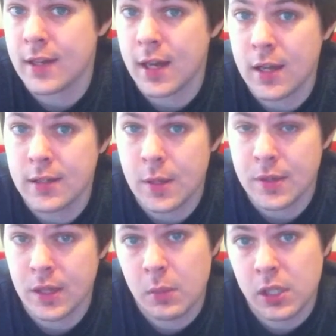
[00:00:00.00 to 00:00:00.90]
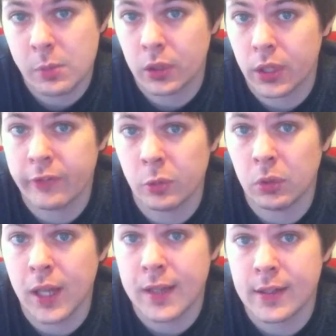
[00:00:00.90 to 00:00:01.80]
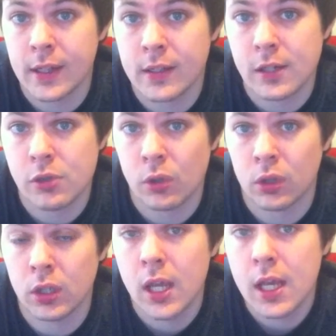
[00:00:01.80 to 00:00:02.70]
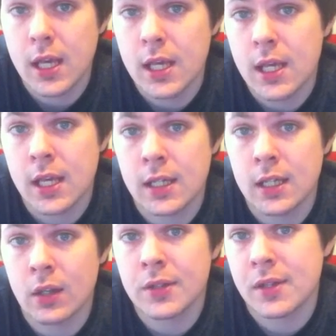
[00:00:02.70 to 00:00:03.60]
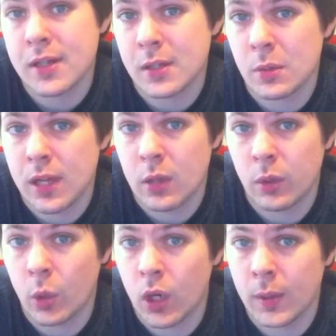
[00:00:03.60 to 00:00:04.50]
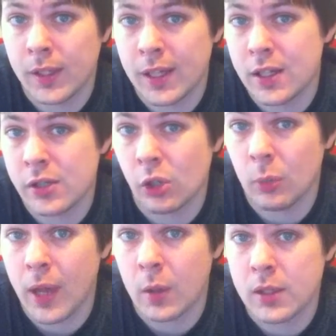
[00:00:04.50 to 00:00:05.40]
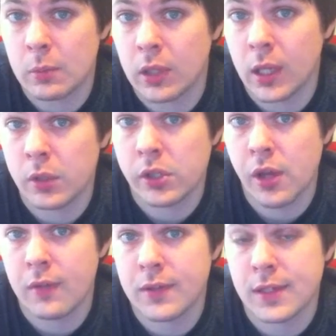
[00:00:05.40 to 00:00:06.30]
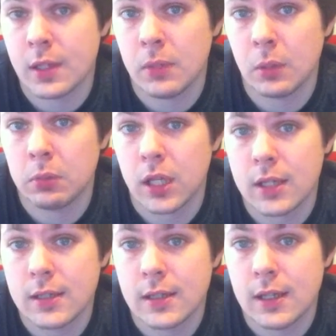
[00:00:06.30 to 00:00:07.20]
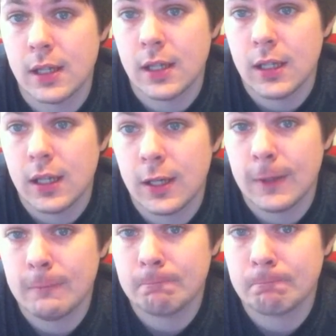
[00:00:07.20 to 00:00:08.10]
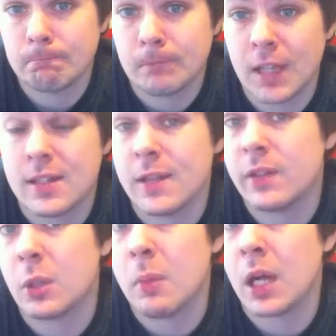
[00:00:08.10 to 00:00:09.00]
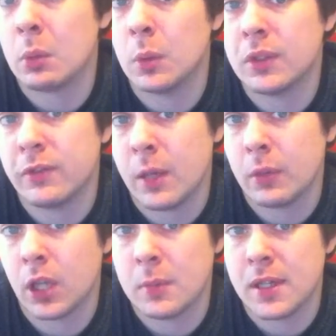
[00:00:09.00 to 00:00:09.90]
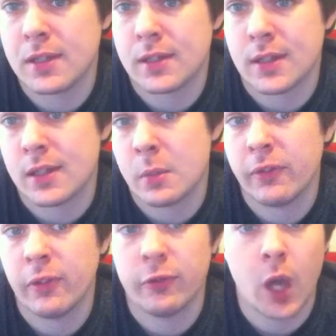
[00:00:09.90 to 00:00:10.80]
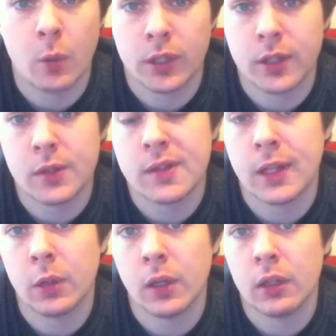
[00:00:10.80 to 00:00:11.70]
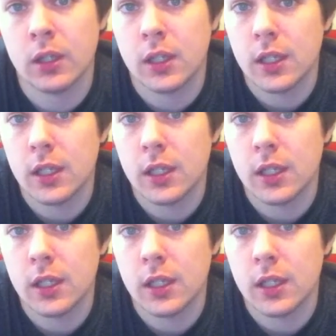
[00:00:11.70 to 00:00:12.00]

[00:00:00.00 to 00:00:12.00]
SNES using the much more comfortable SNES controller, it also does it without requiring an additional power supply, which is obviously a big plus. It's even compatible with the Famicom disk system if you've got one of those laying around.